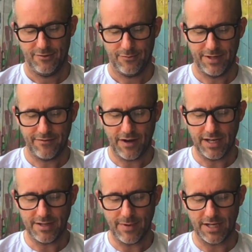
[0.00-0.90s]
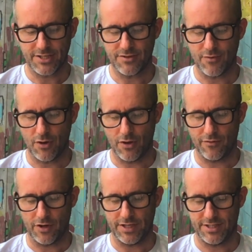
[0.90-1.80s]
When he finally managed to roll
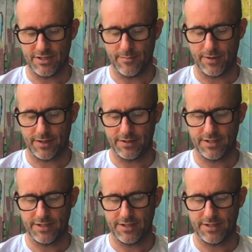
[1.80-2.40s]
over on his stomach,